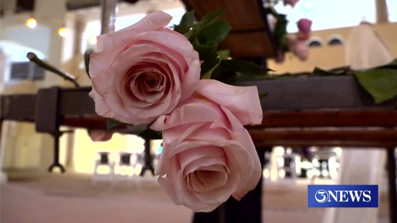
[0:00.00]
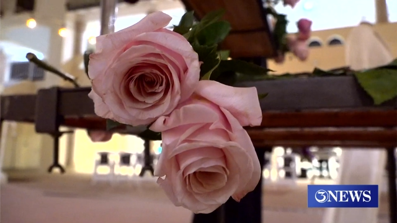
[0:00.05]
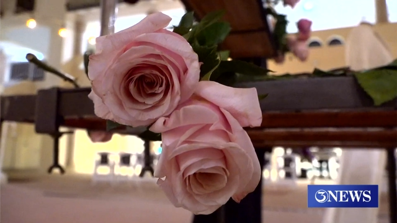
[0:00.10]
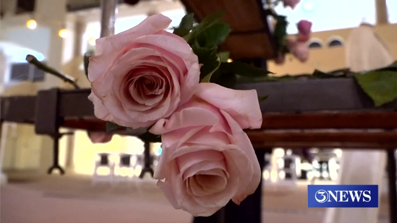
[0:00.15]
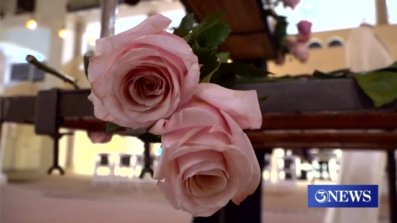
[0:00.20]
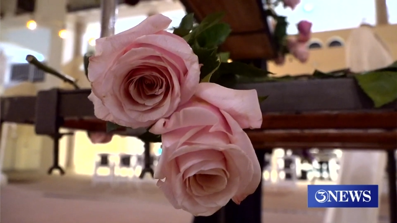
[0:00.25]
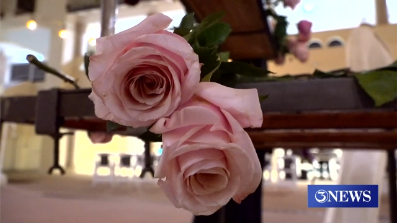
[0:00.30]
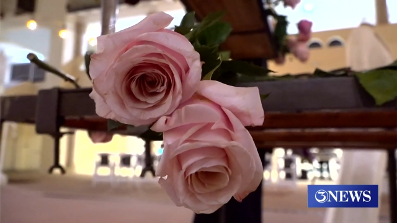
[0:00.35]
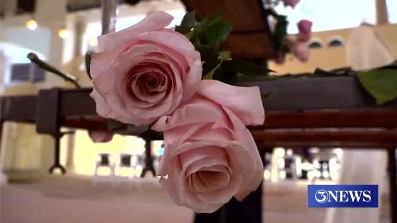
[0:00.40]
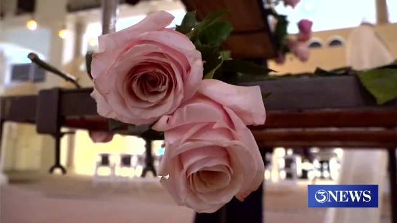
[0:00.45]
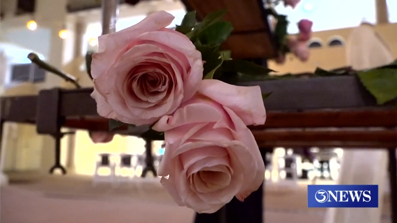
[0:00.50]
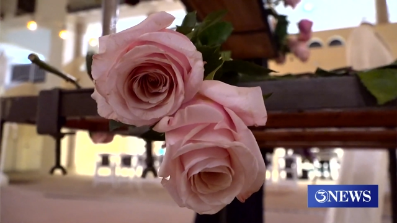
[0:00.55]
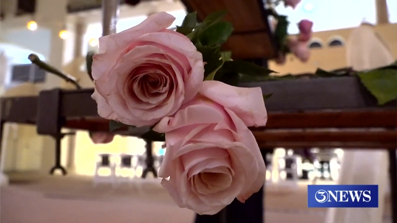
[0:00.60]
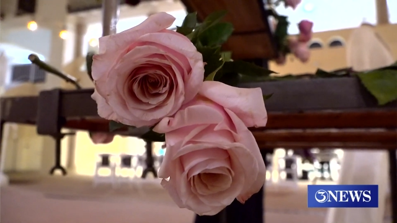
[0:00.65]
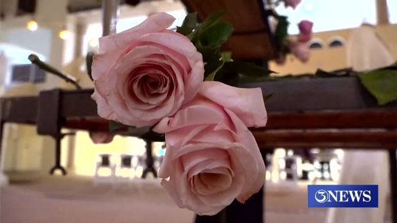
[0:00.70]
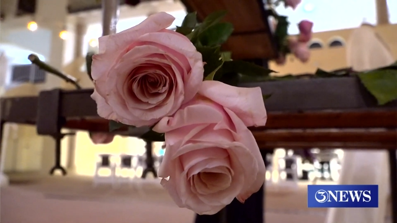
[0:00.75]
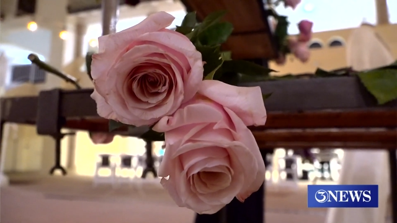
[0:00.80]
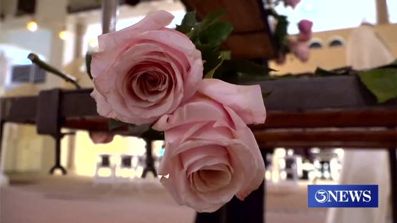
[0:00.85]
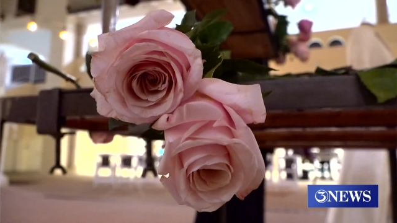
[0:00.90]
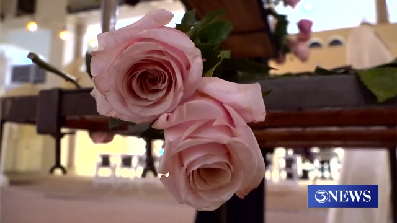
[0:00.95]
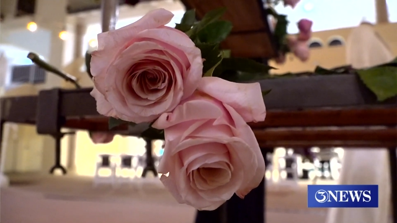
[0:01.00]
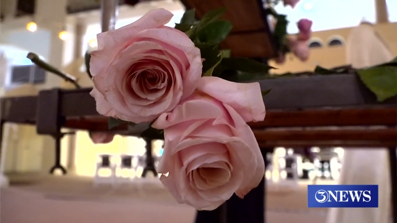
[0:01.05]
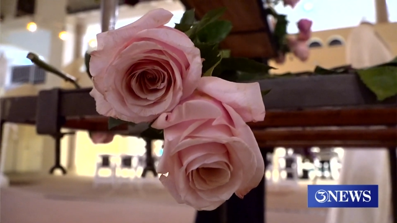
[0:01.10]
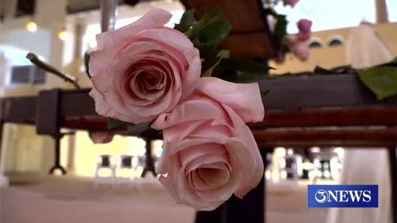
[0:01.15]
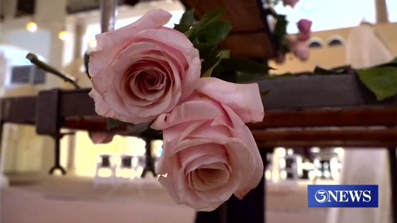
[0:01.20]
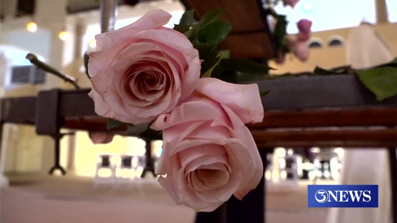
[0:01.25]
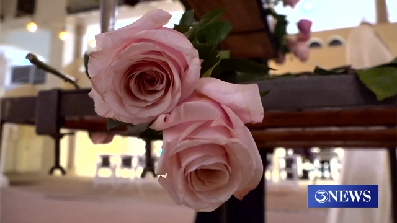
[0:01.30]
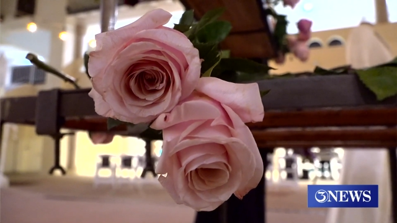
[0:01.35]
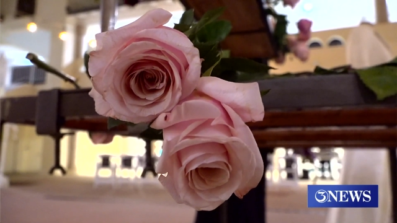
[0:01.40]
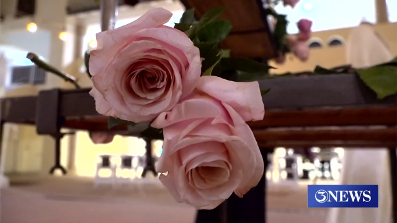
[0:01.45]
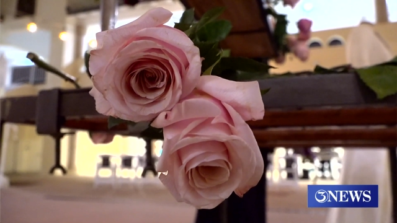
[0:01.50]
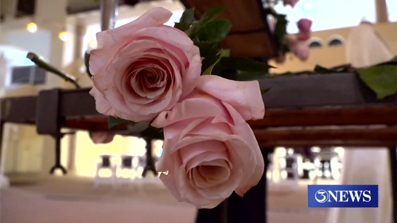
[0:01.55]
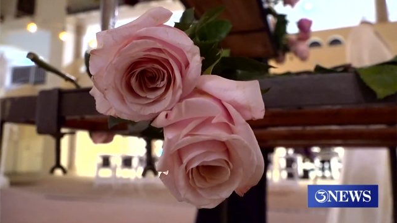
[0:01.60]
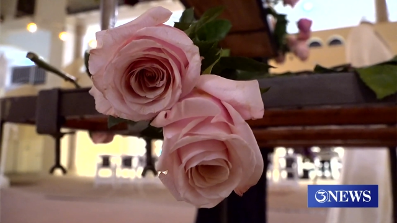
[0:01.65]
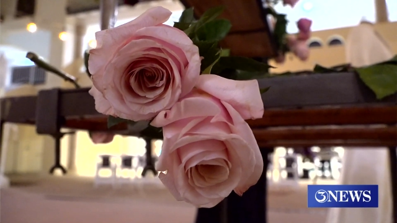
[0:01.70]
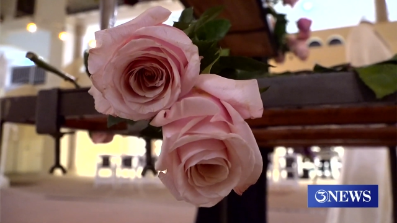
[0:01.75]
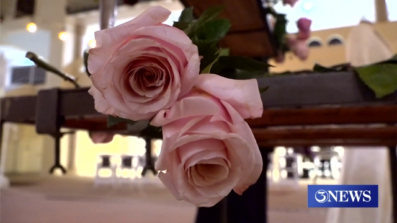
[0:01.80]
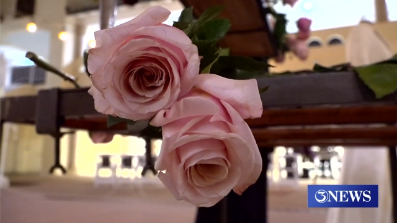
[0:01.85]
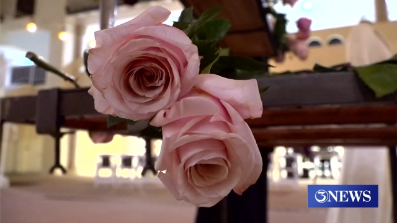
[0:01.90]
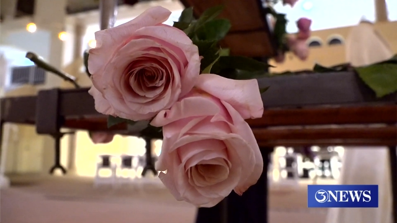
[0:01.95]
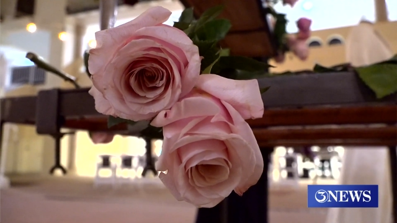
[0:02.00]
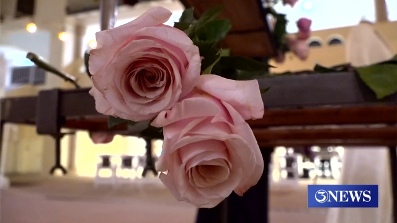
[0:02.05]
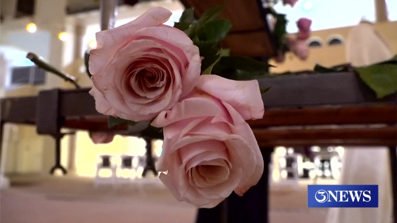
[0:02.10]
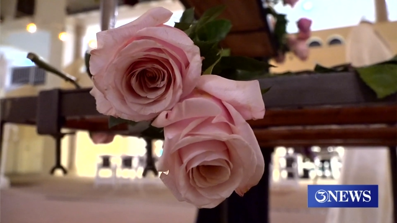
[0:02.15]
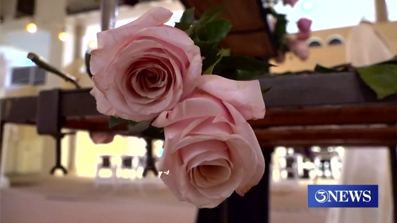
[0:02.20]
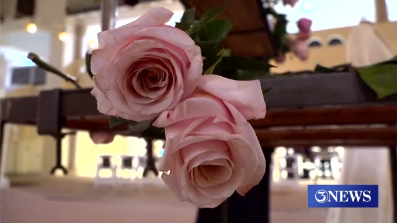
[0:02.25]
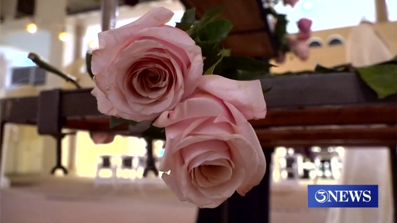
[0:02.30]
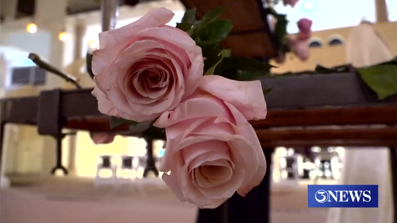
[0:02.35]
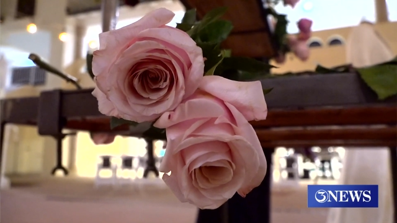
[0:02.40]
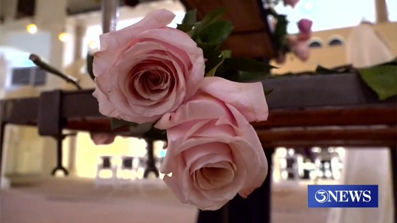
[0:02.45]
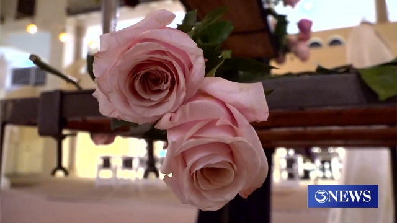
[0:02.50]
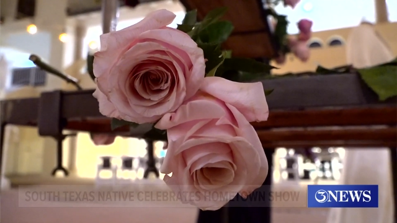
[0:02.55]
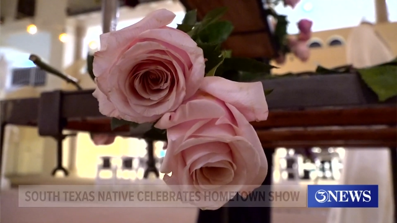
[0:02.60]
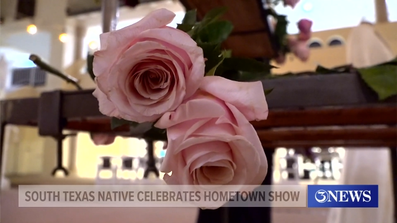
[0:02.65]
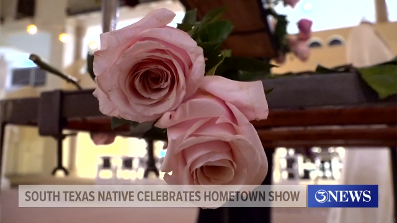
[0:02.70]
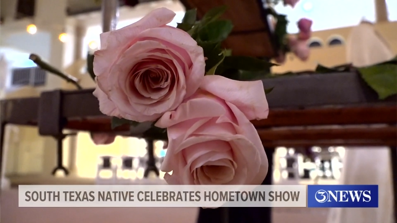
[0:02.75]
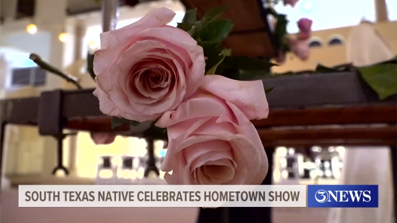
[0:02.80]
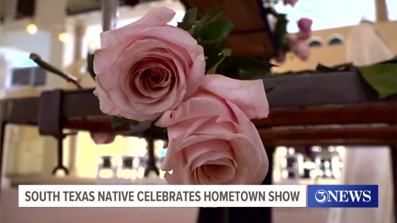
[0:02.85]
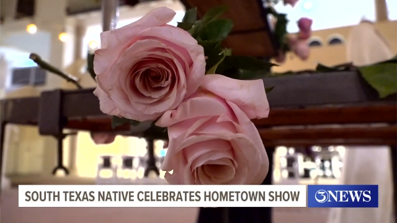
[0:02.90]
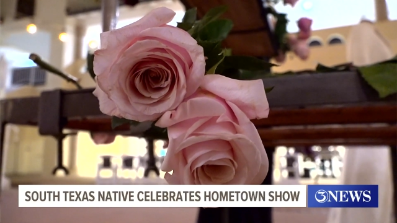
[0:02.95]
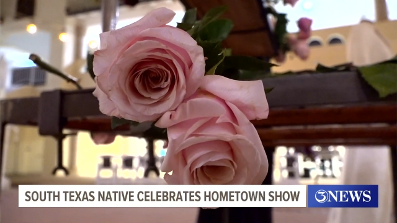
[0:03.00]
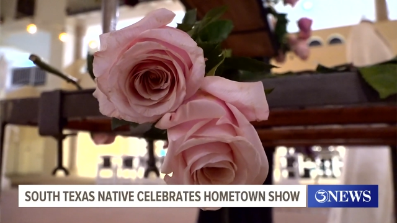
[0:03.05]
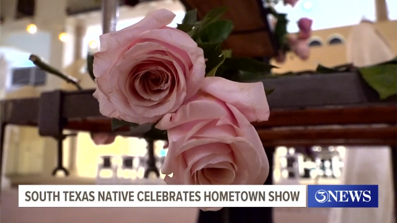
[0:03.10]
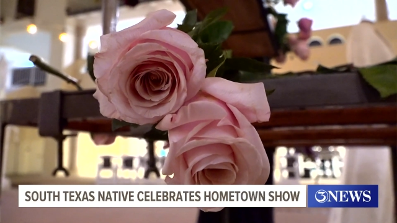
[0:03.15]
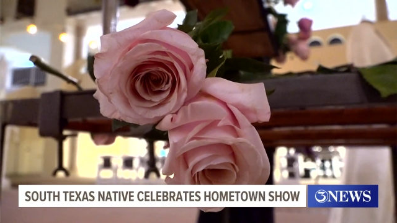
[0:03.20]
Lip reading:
Nobody's mouth can be seen.